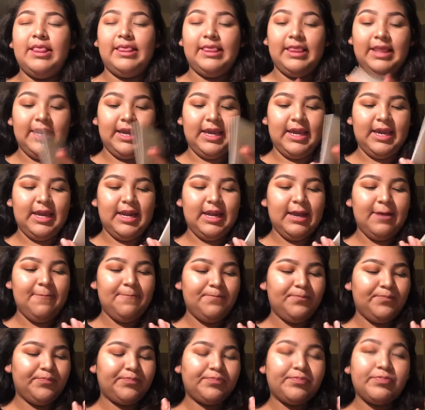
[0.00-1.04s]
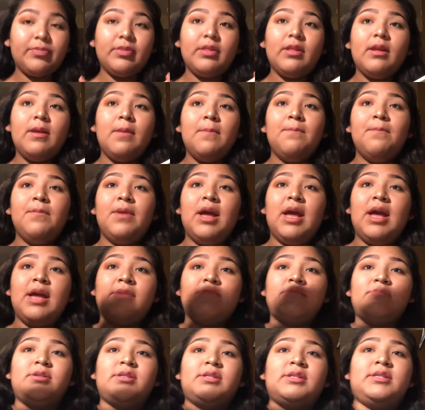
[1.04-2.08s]
lid. But
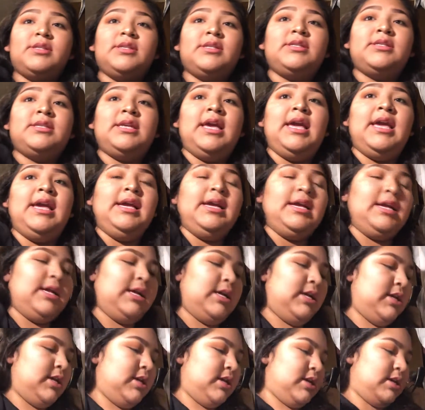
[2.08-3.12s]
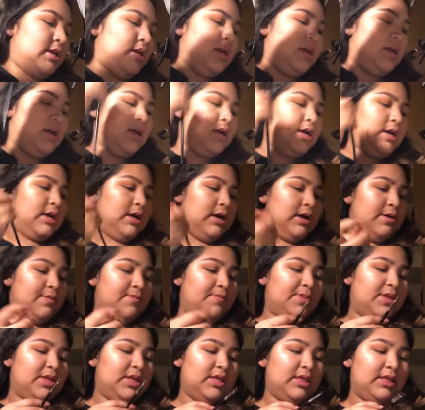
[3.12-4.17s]
I'm just going to take
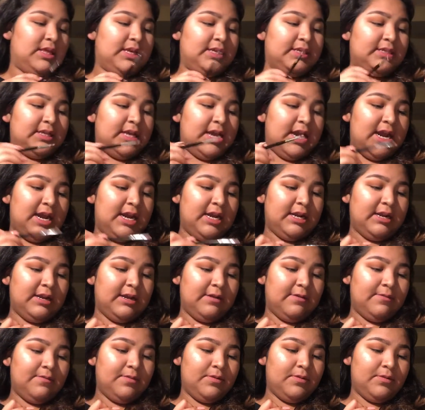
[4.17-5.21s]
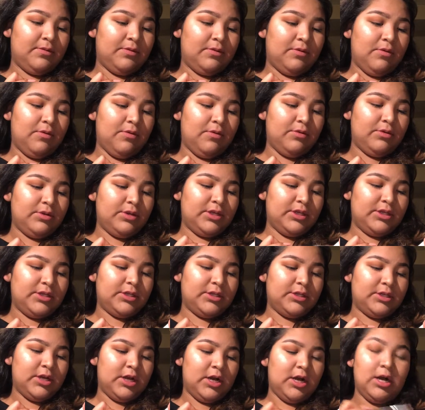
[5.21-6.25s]
this kind of
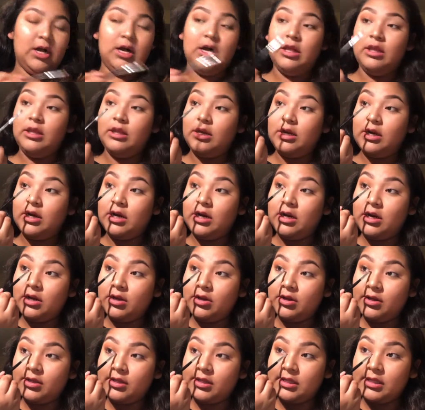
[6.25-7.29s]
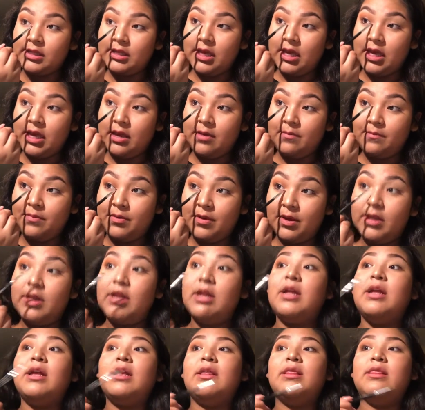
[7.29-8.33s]
goldish color, you can say, and put
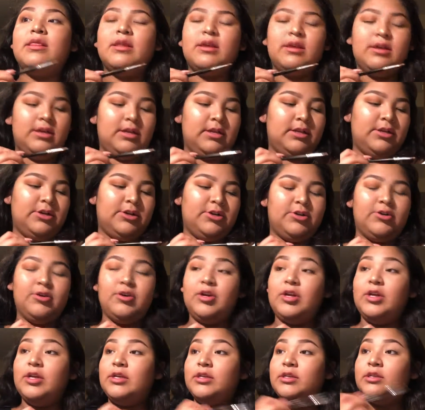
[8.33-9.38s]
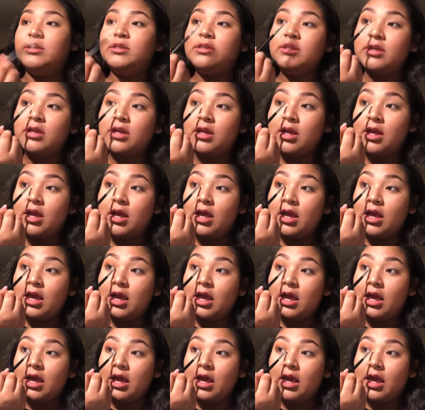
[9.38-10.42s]
it in the inner crease
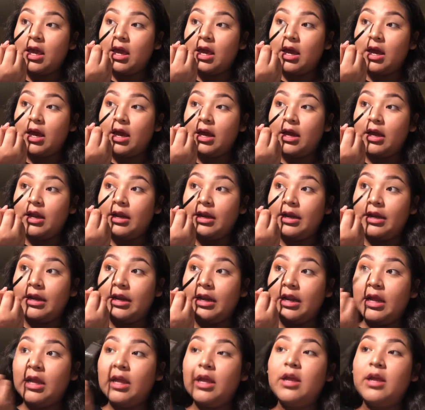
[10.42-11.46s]
and